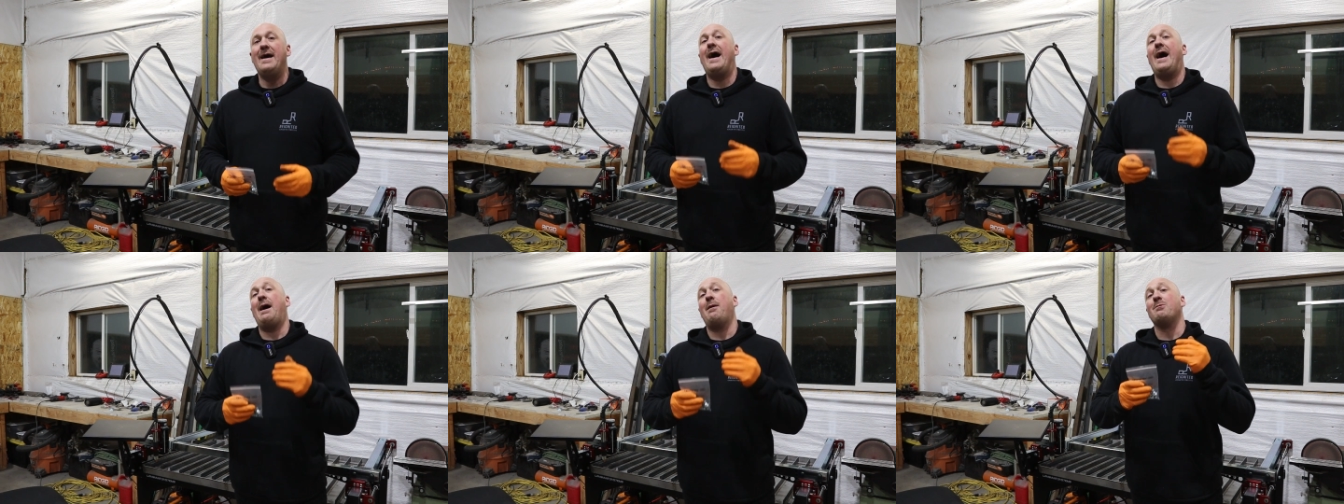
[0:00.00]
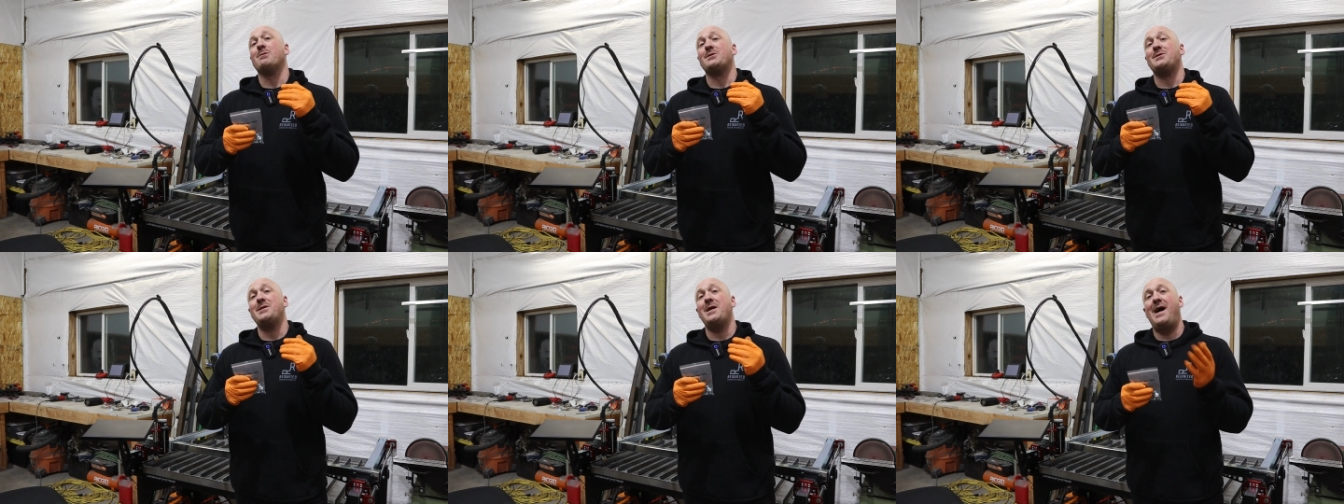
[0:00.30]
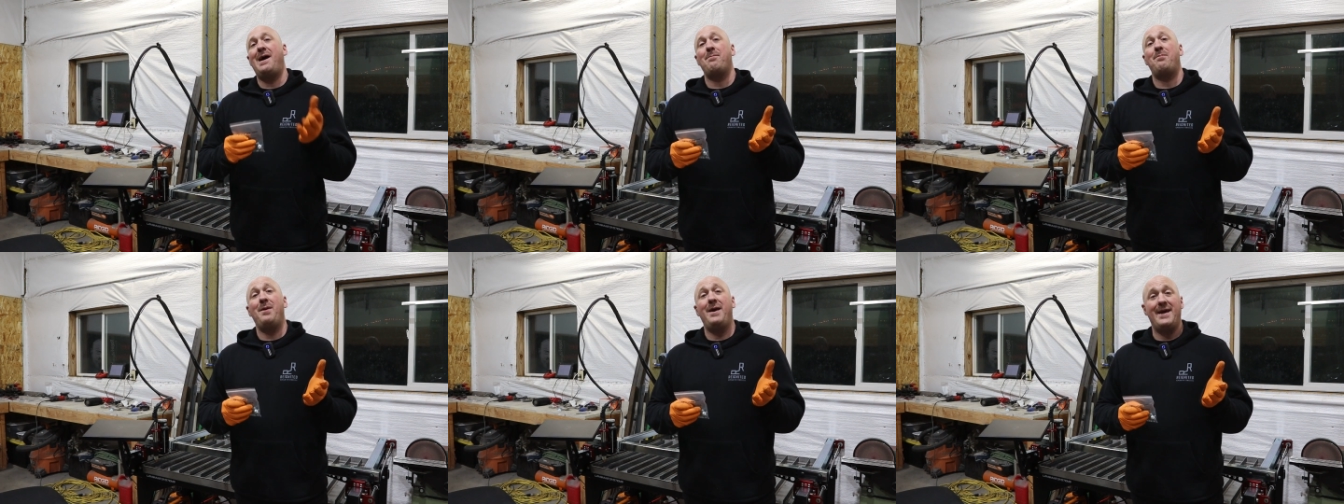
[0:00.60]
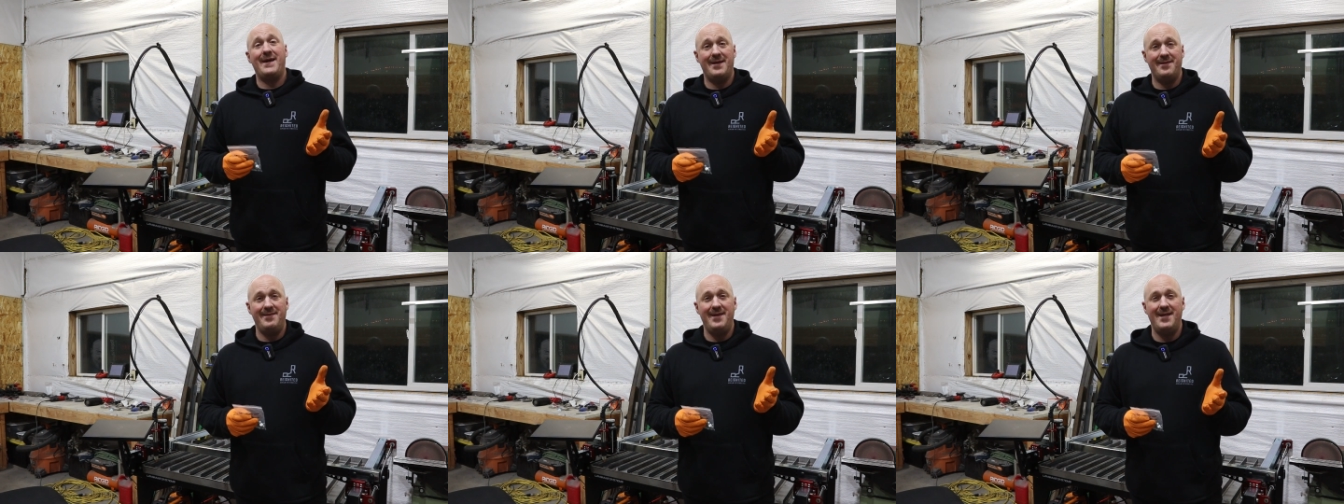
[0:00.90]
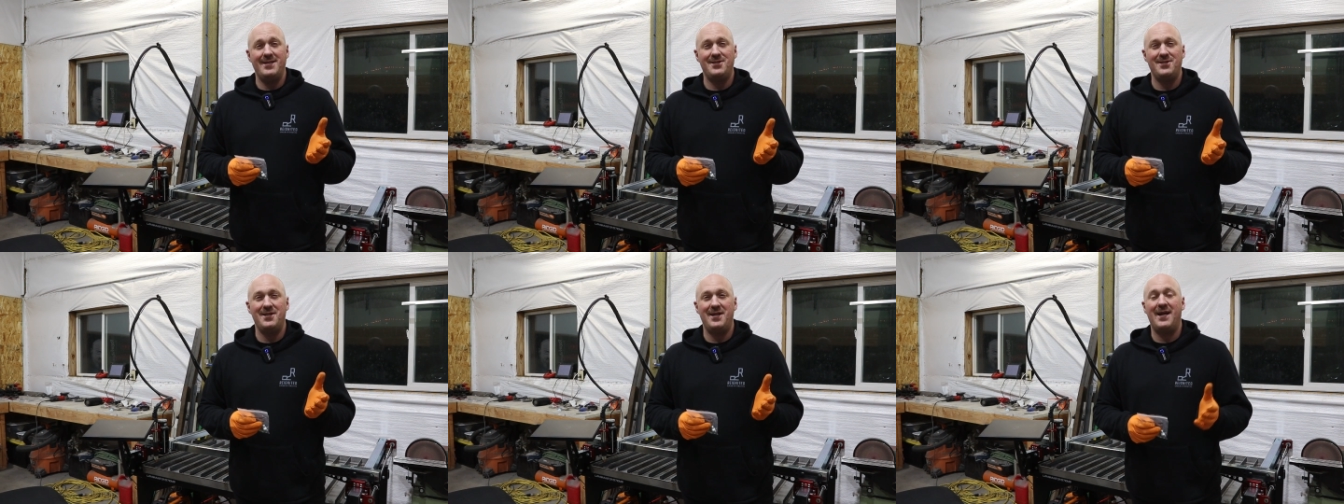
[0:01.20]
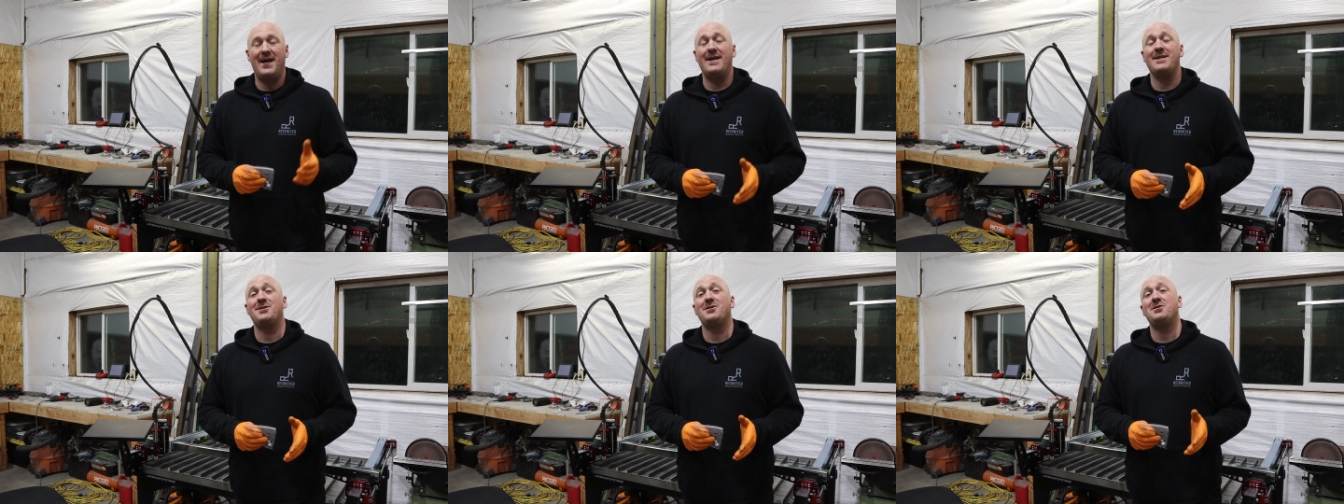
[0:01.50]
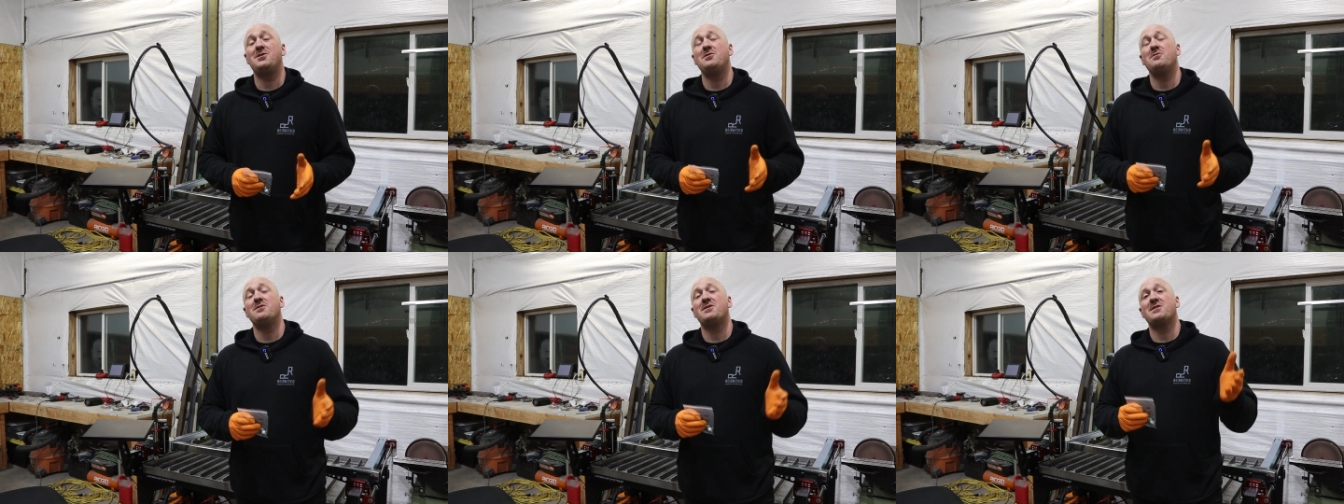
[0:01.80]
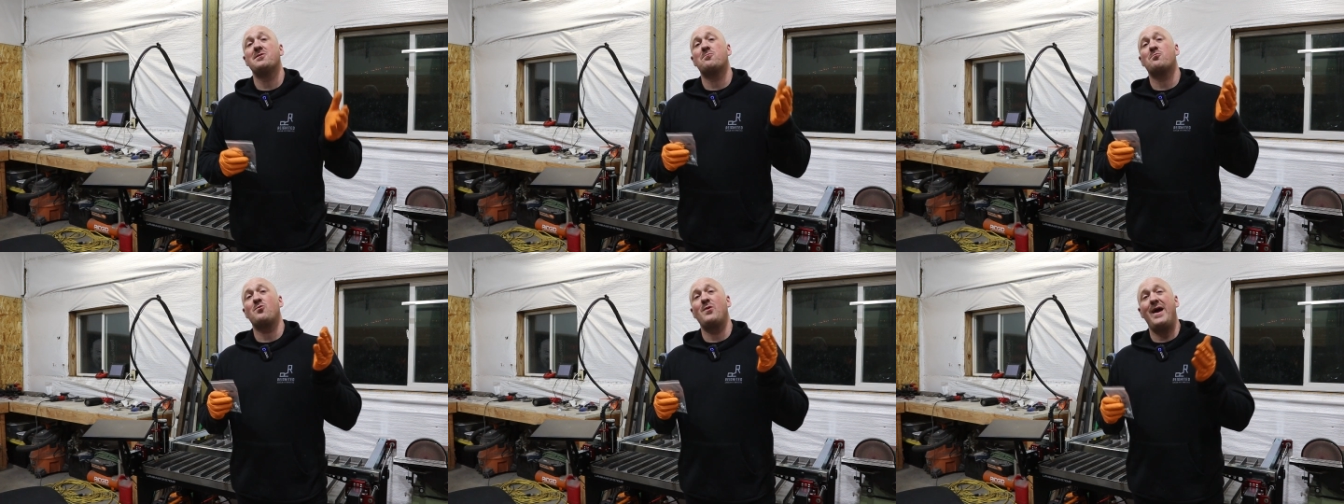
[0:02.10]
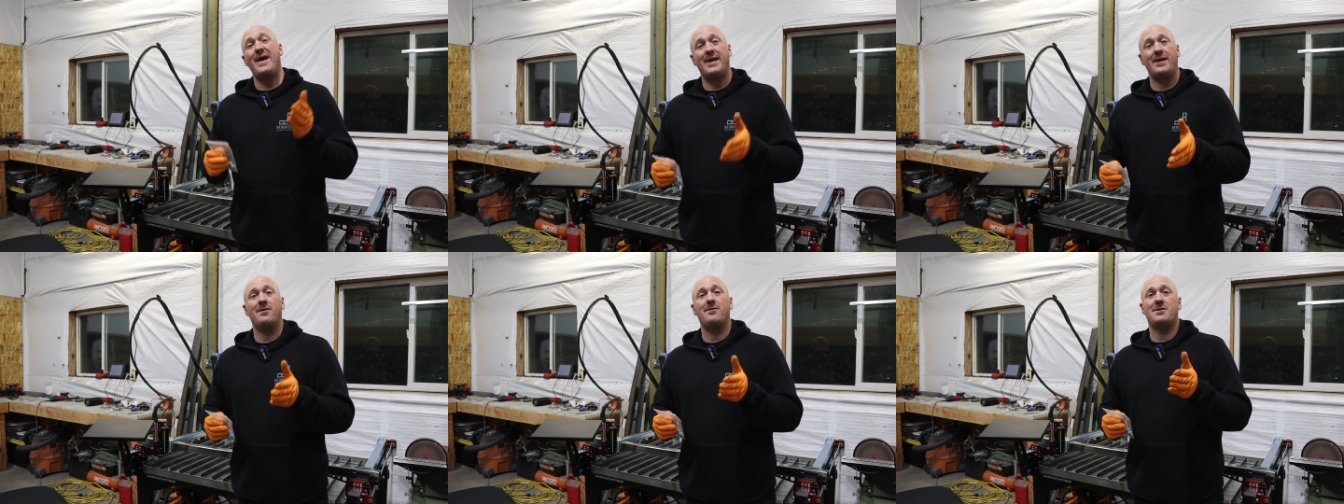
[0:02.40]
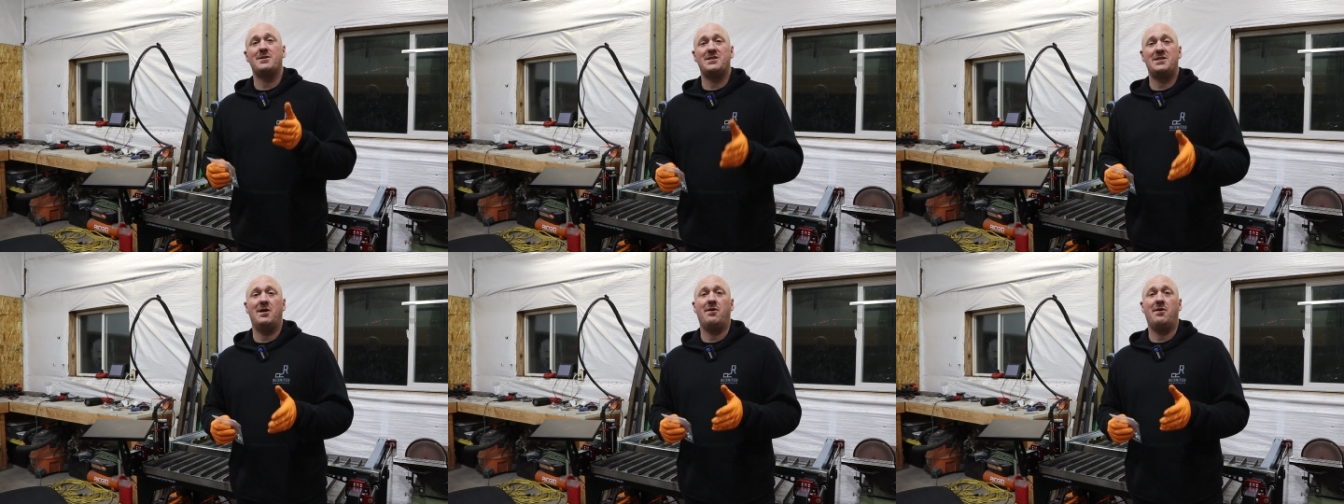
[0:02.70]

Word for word: I was not paying attention, and I just used the regular